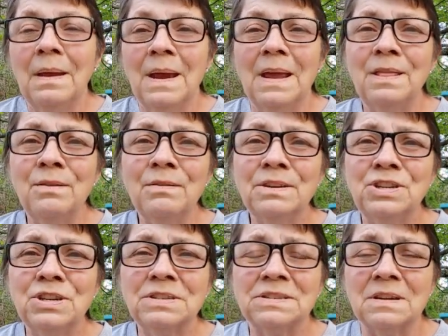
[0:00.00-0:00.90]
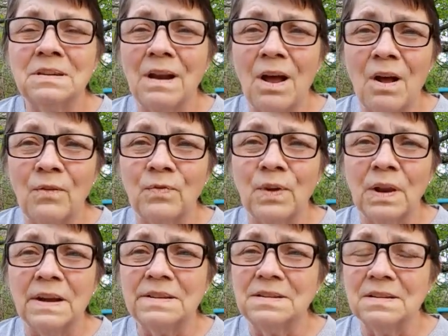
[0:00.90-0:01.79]
And there is just an awful
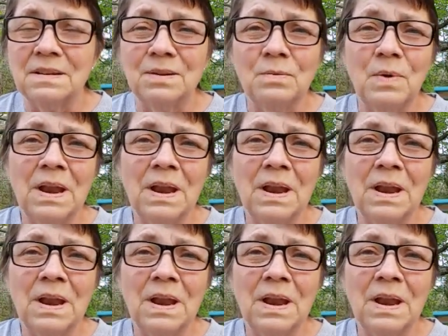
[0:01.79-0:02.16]
lot to do.